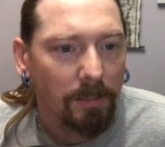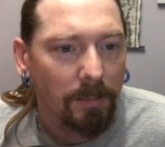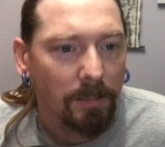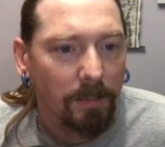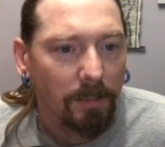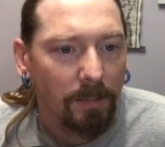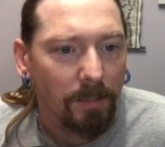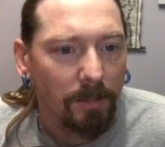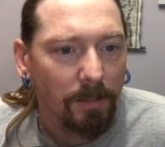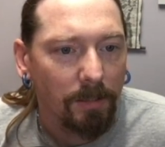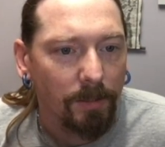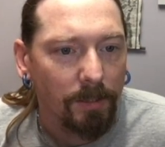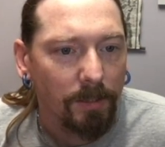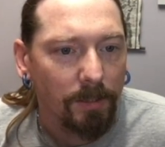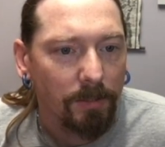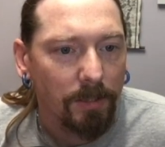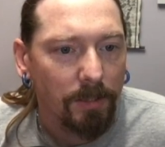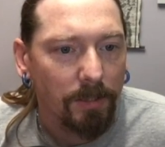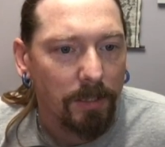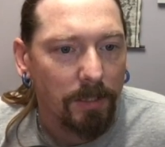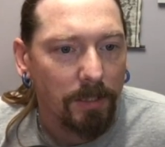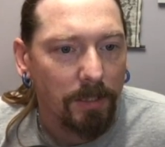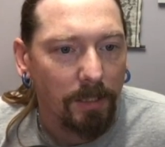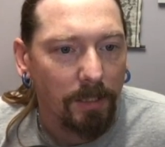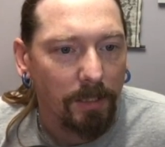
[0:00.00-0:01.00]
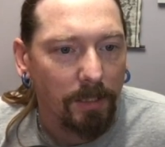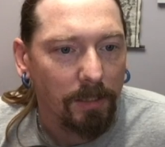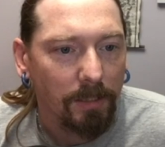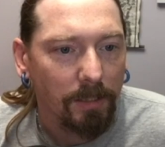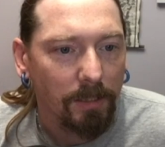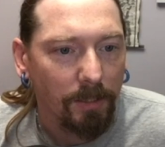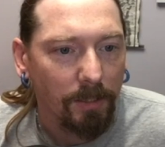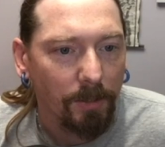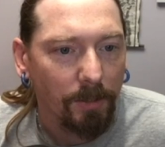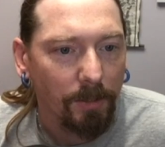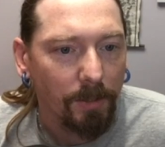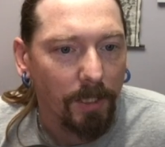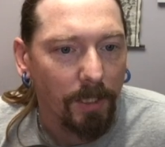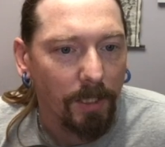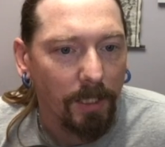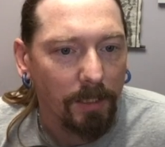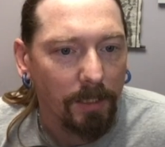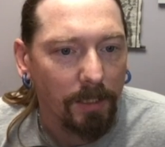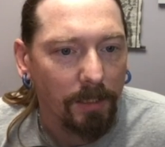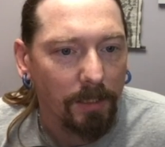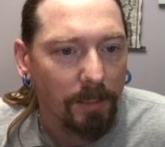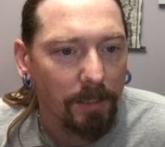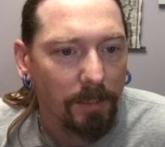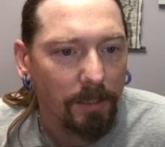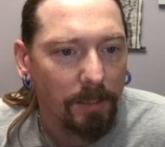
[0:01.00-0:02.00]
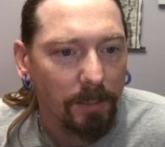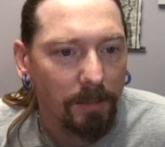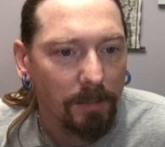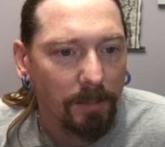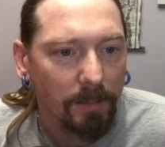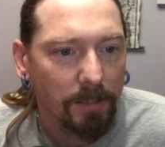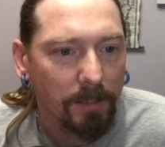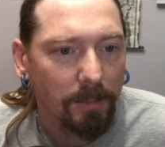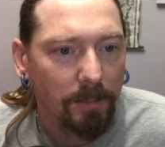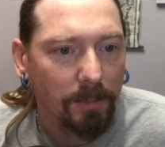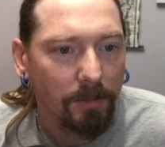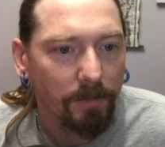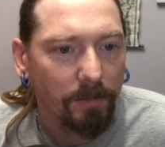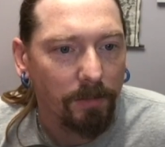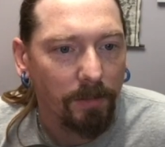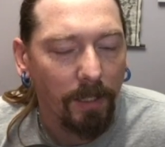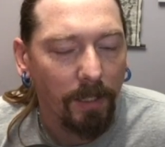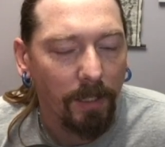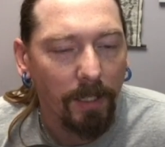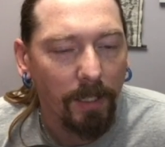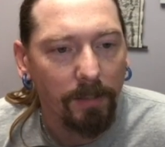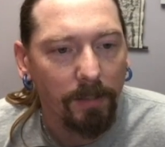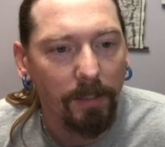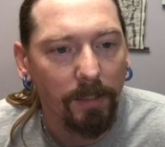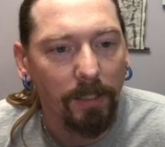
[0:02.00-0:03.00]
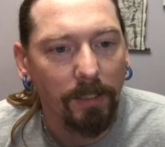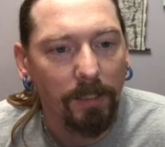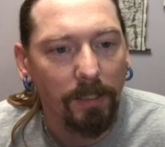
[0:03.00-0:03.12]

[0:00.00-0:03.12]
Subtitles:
Oh, interesting. Okay, let's go for that then.